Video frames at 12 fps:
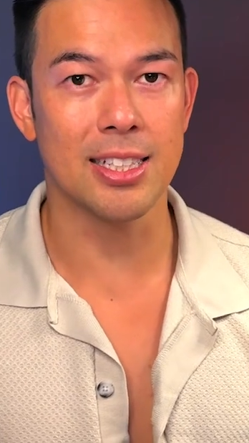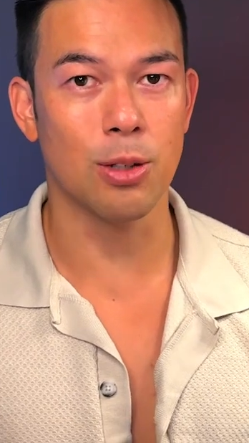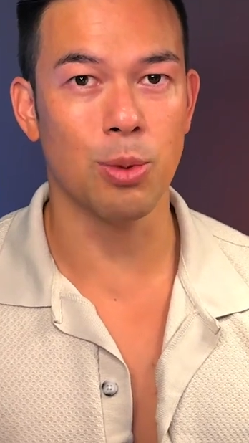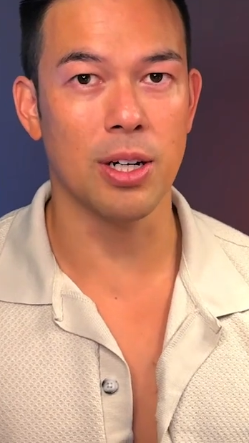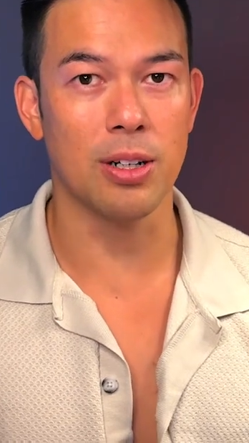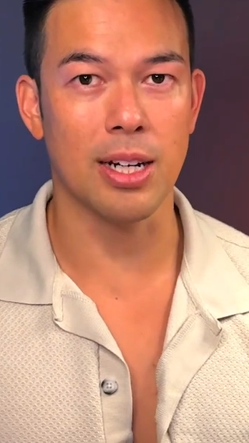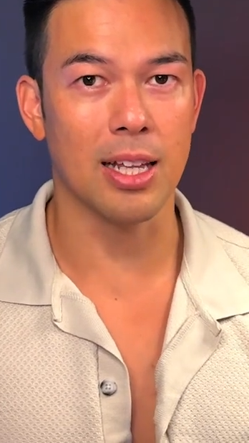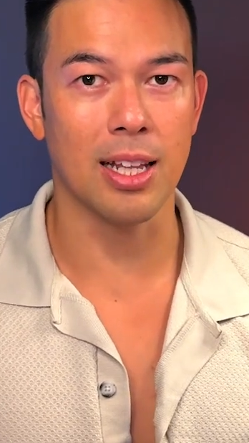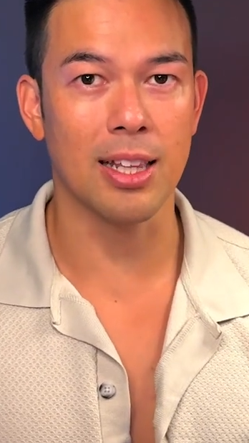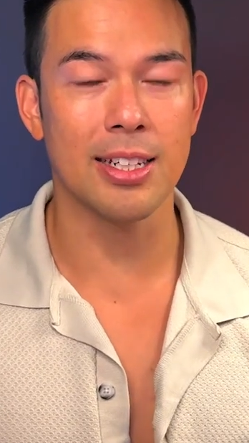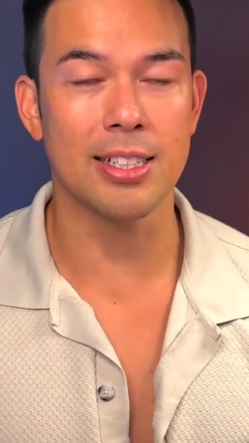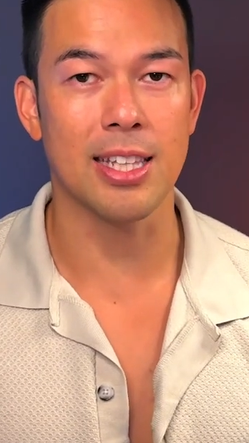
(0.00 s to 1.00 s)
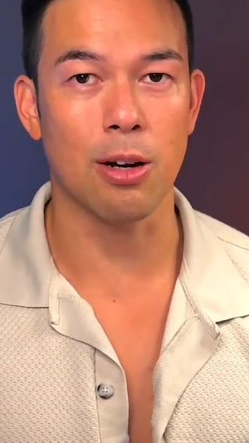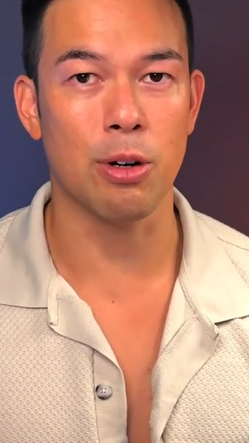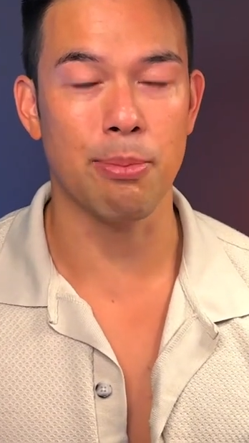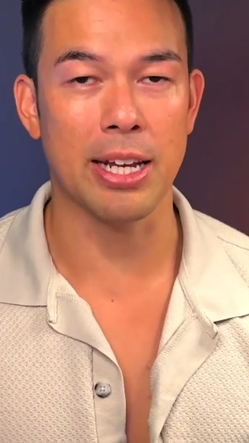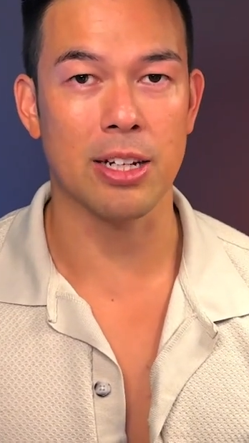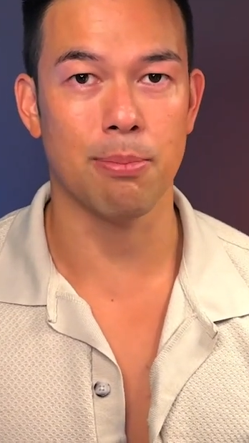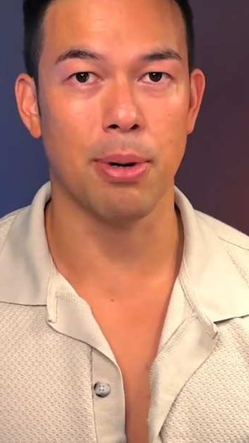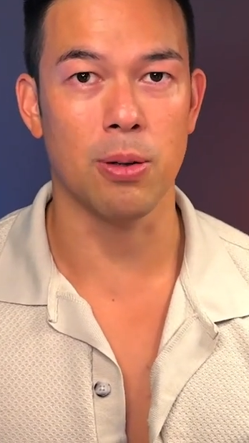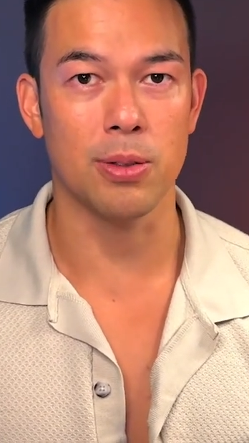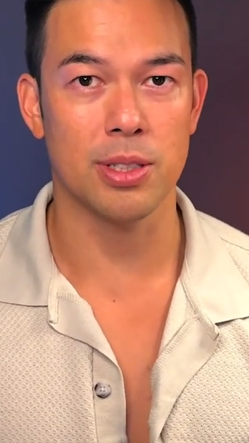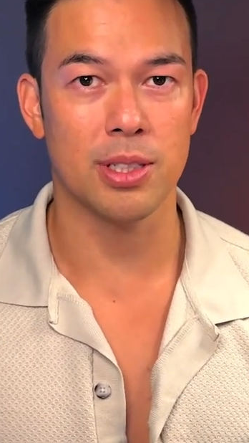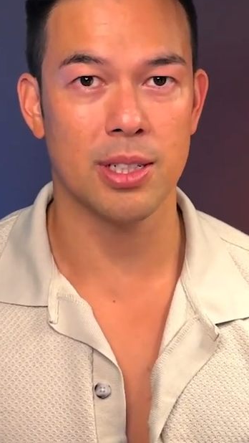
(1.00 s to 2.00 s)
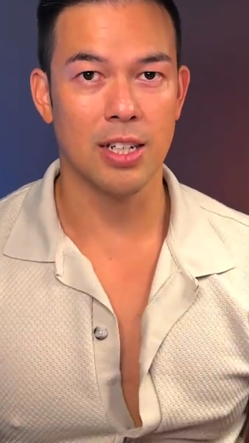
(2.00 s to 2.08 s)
in the world are the leaders that remain composed.